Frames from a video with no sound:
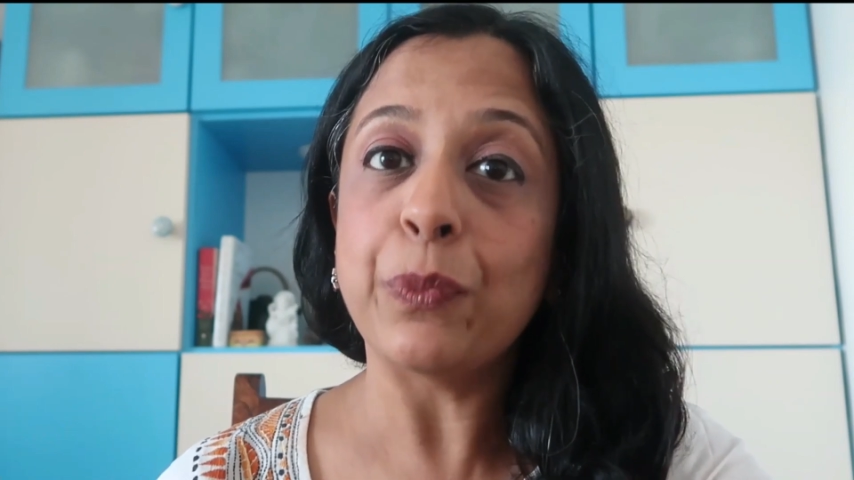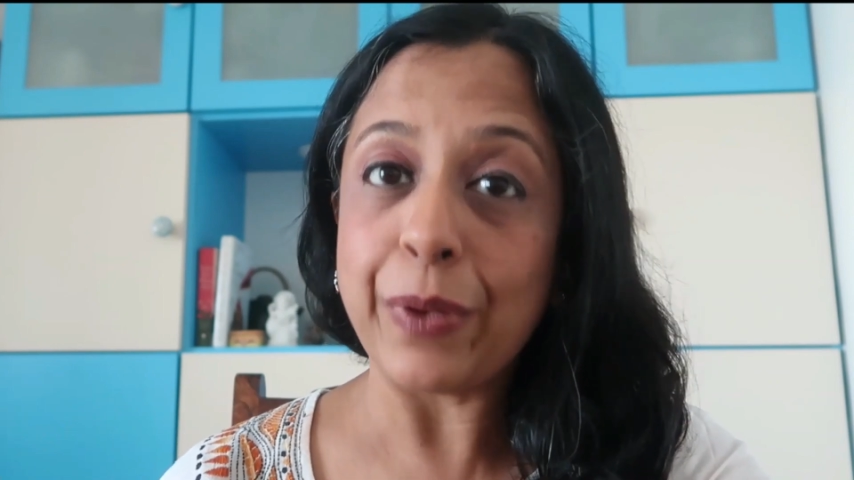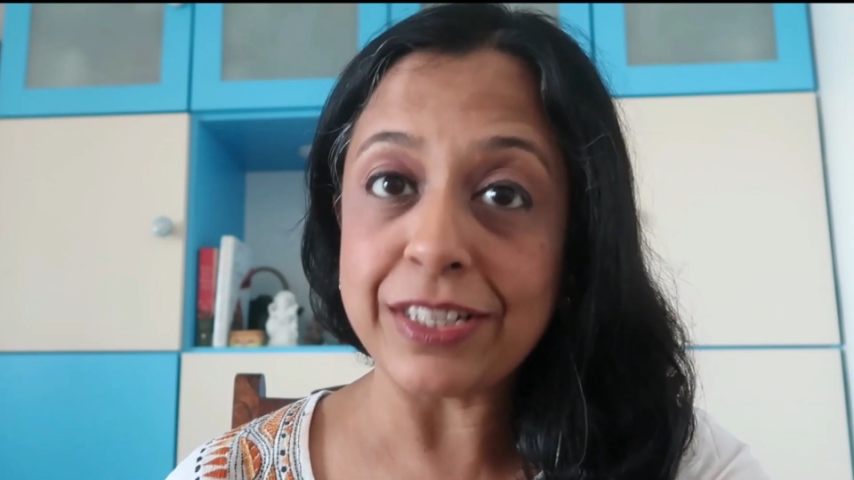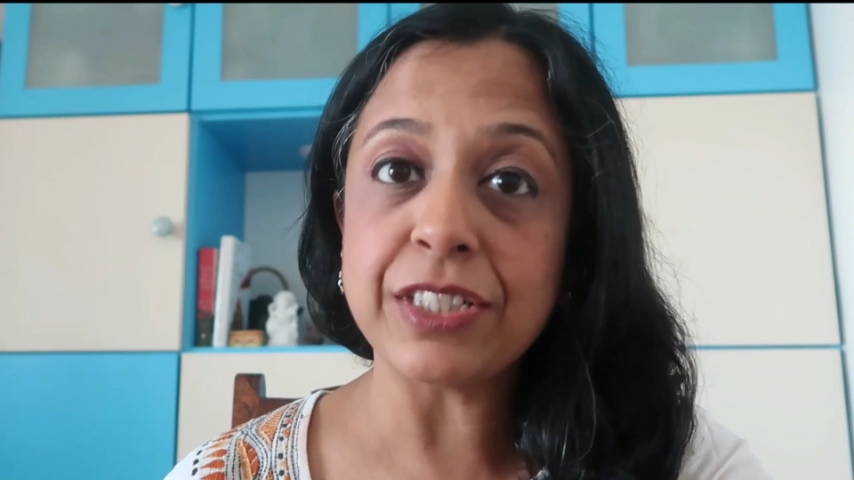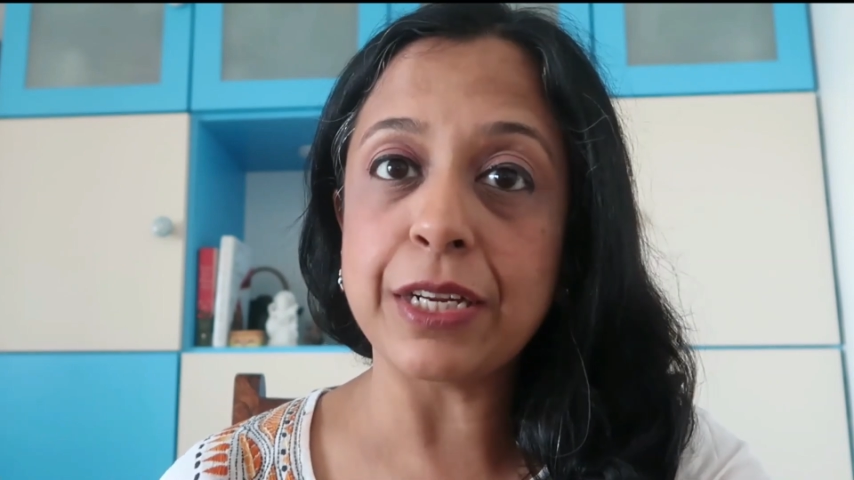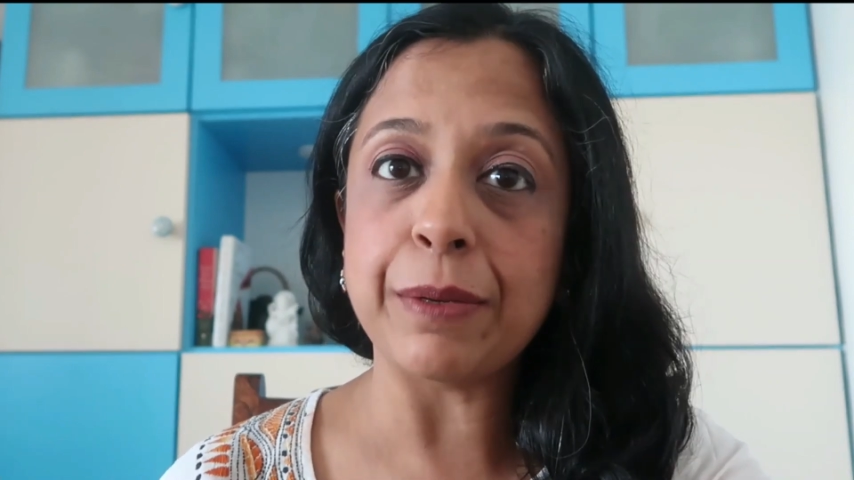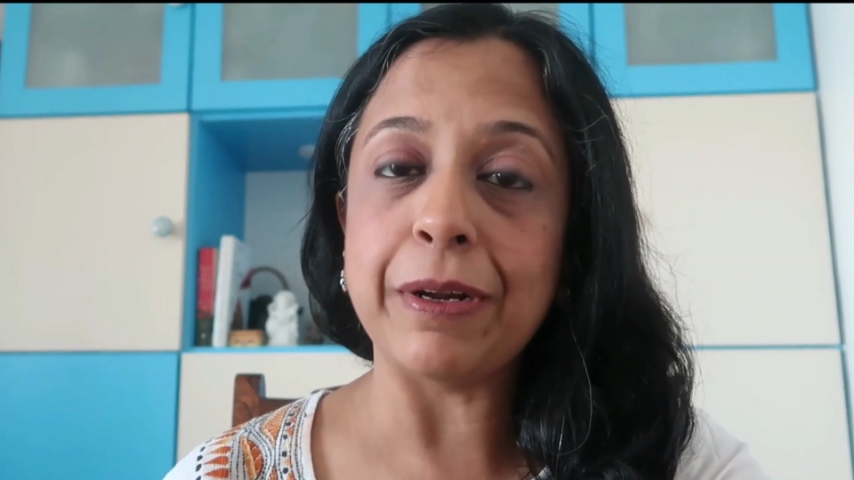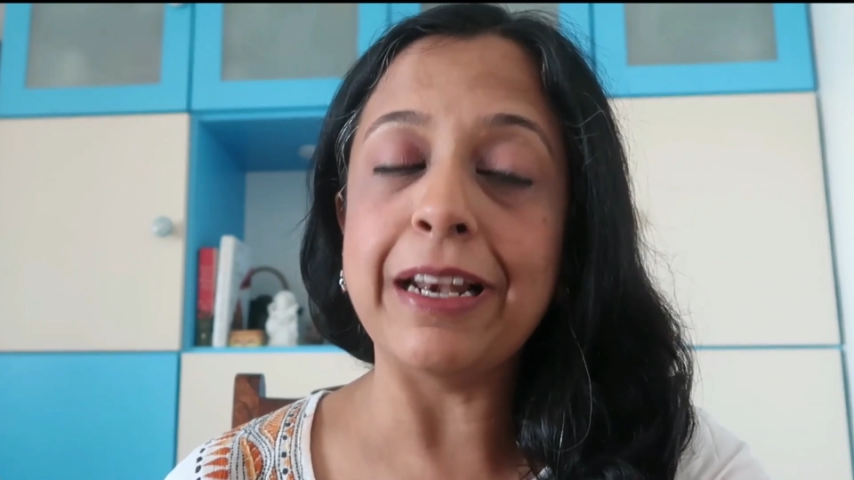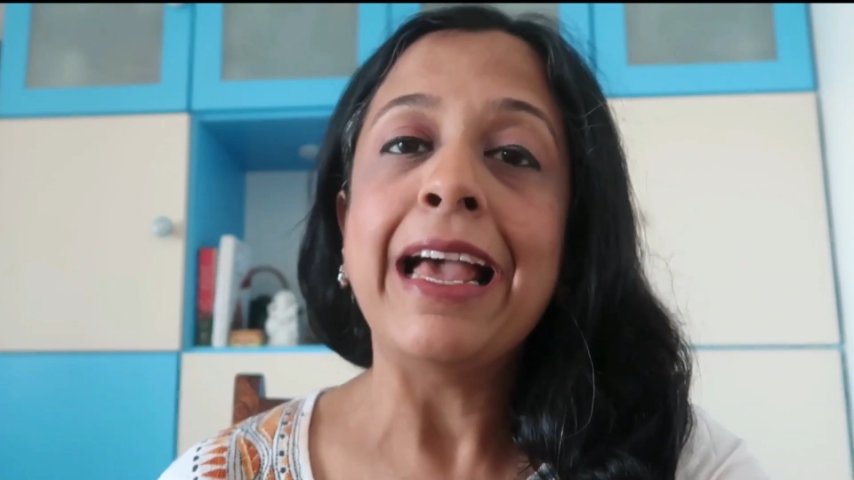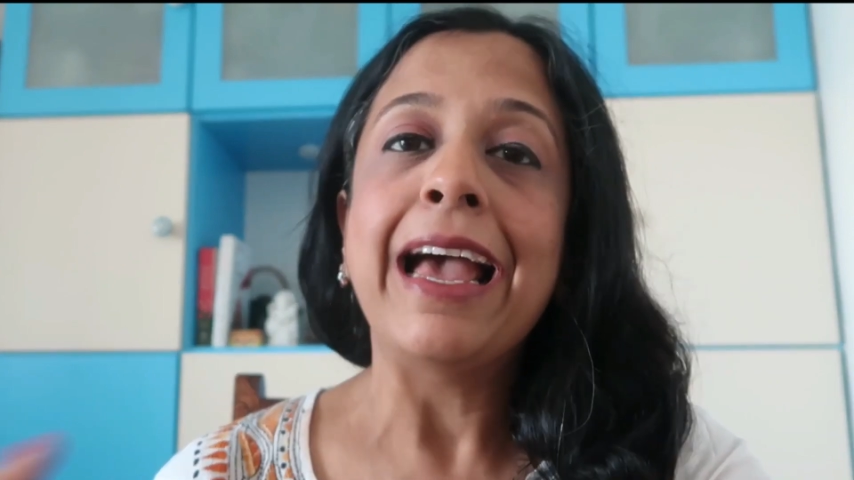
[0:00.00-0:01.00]

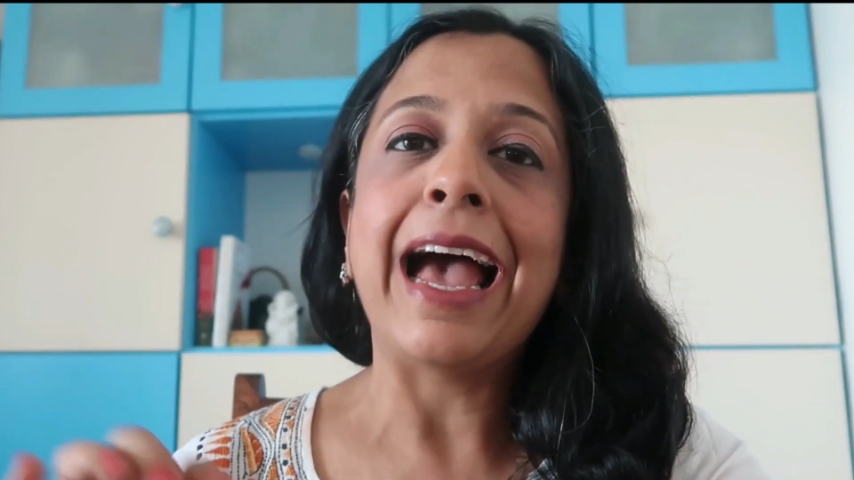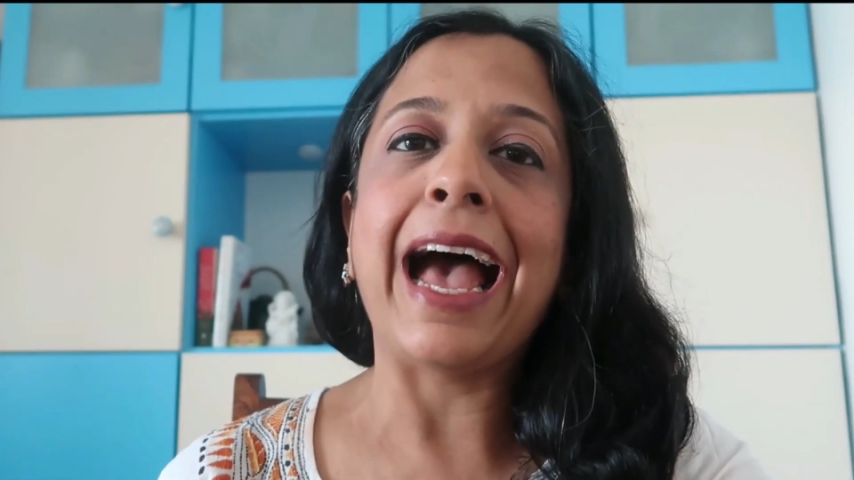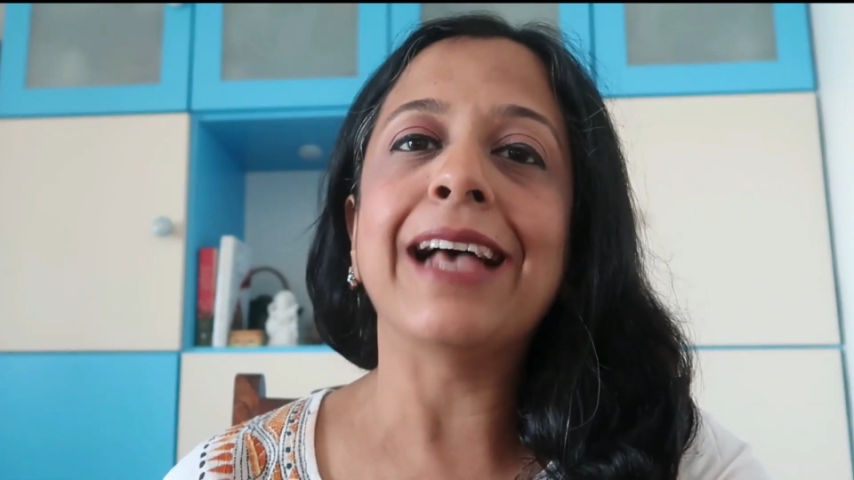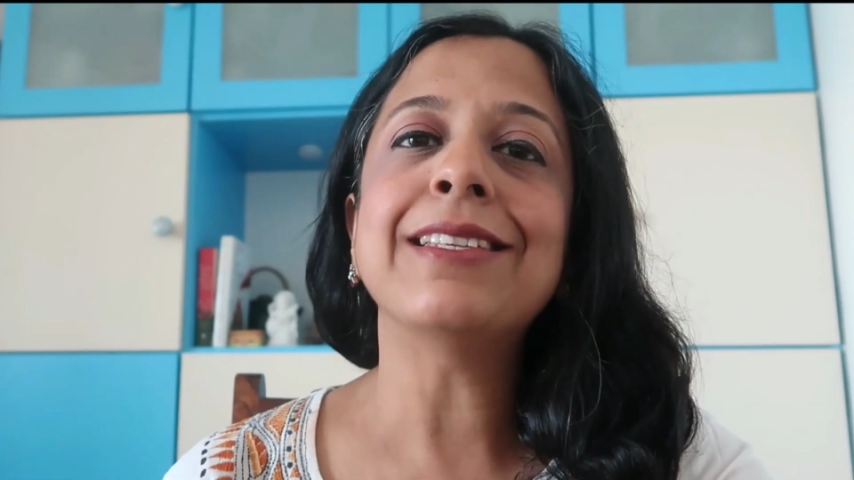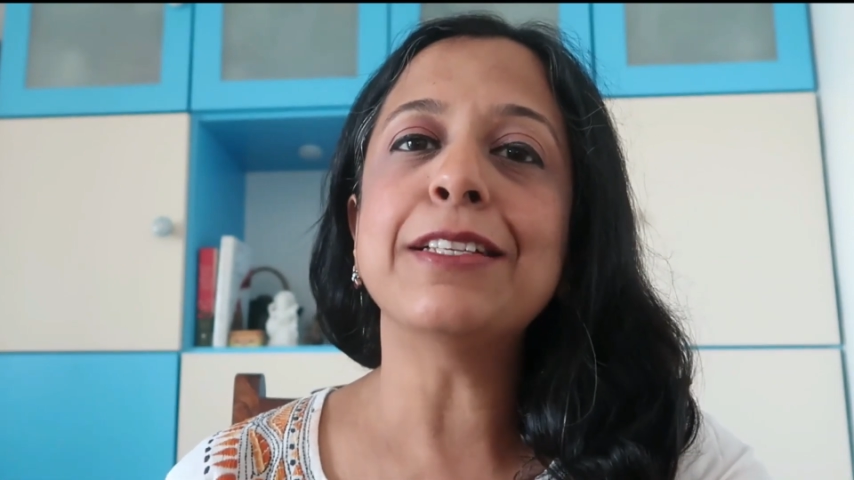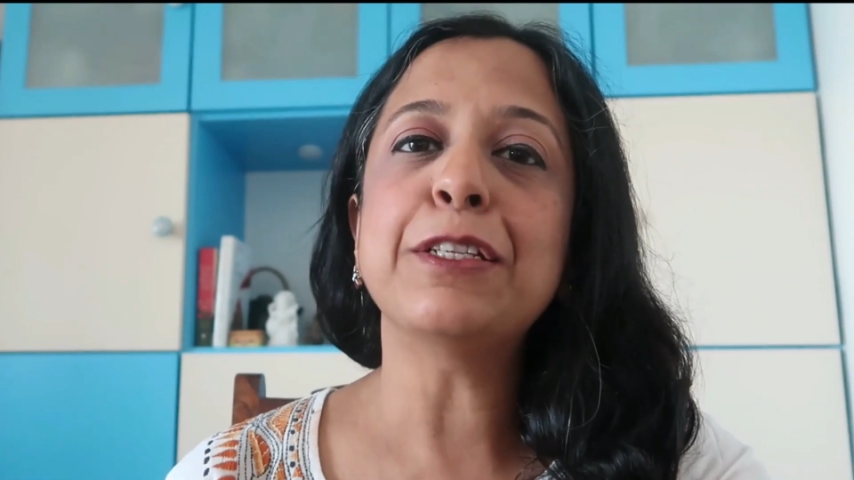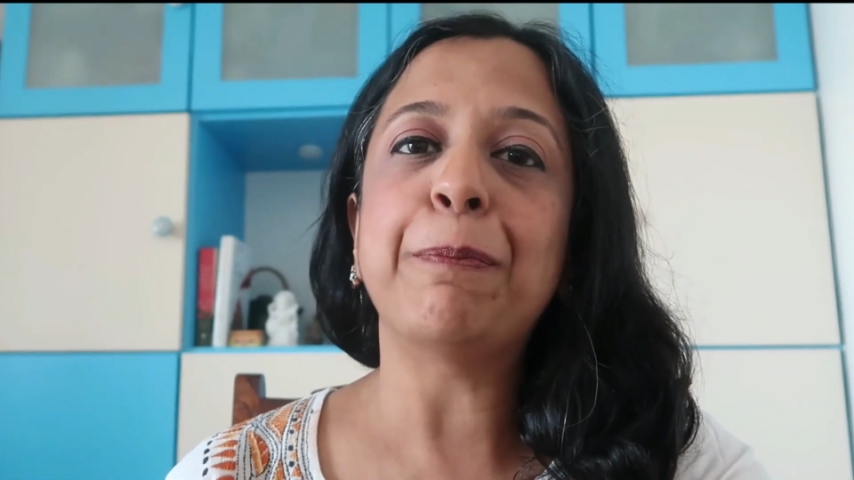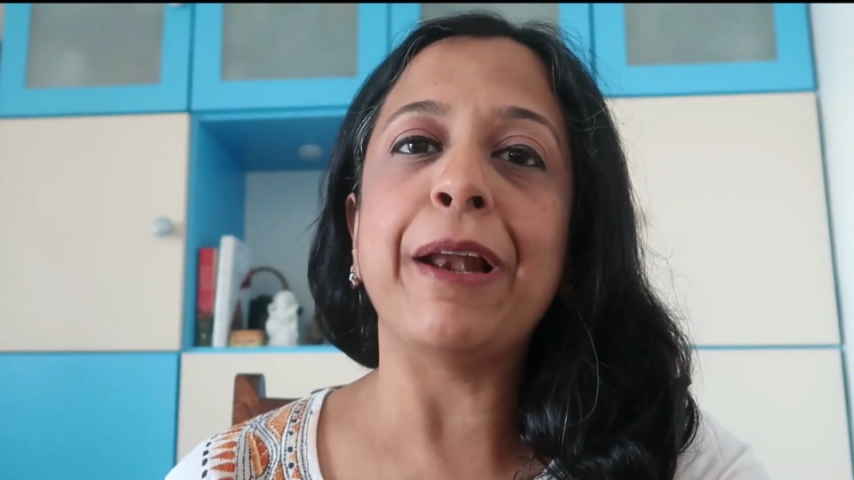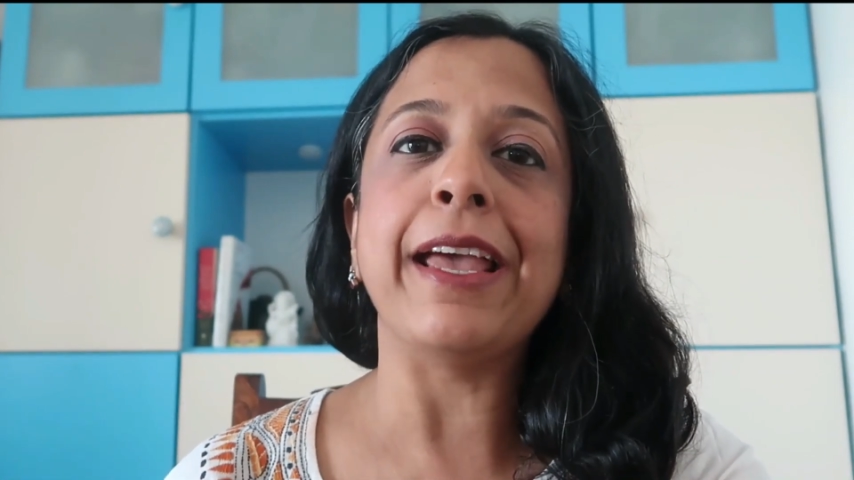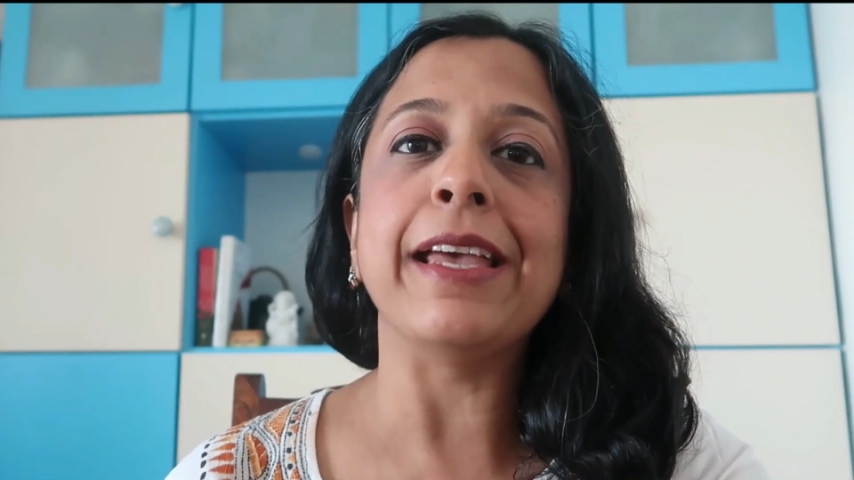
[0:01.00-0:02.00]
vegetable has its
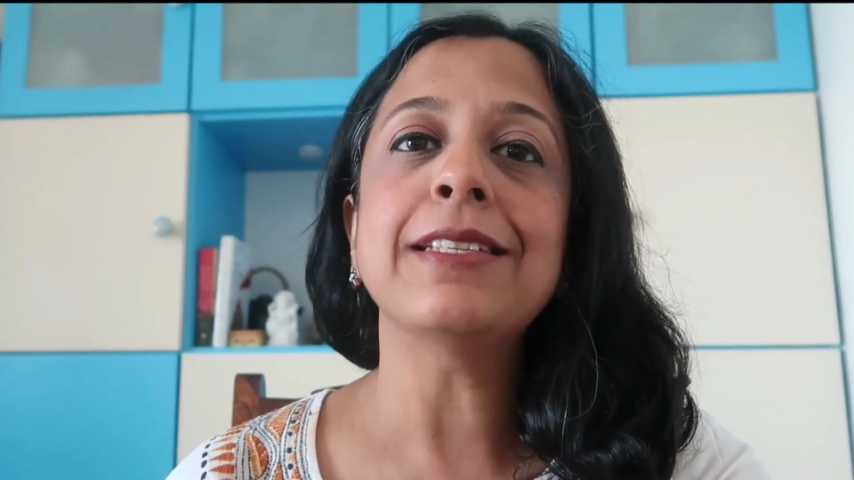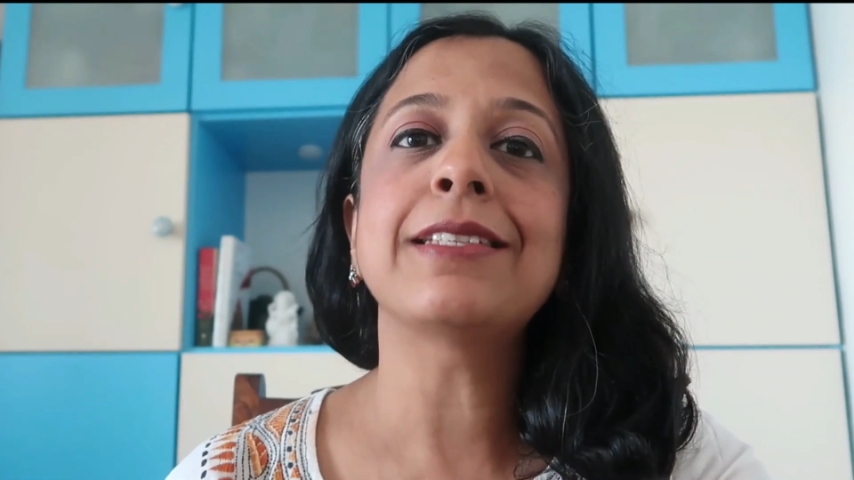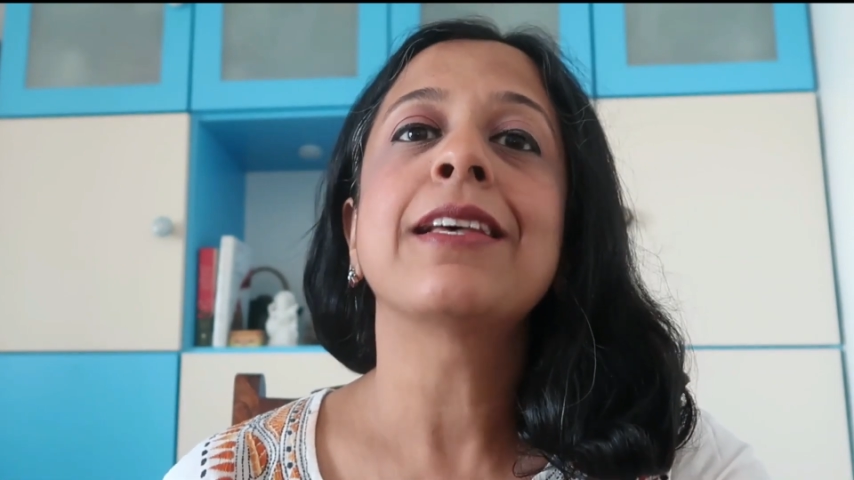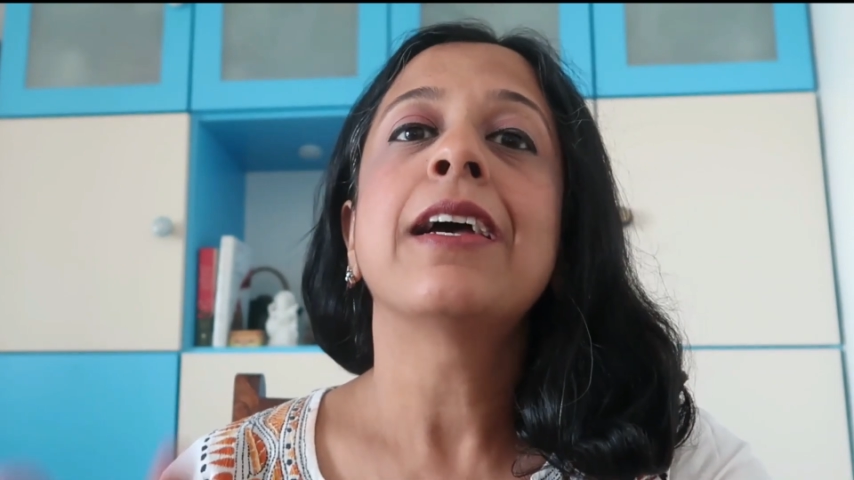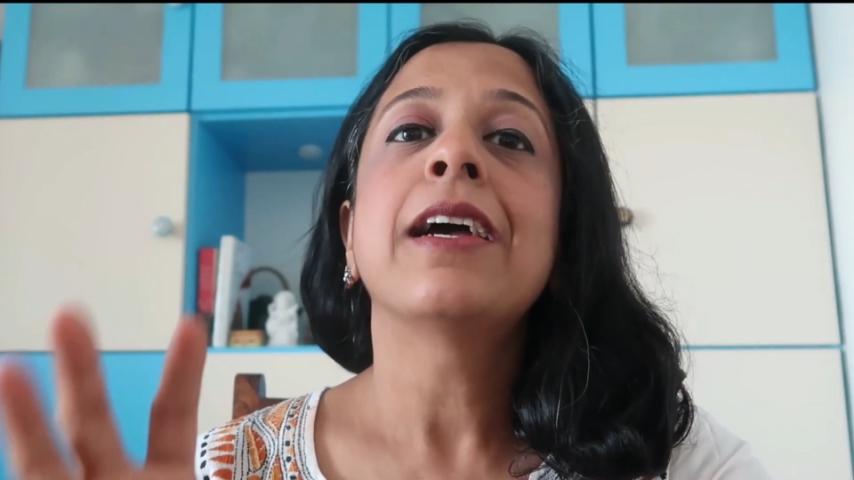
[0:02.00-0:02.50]
place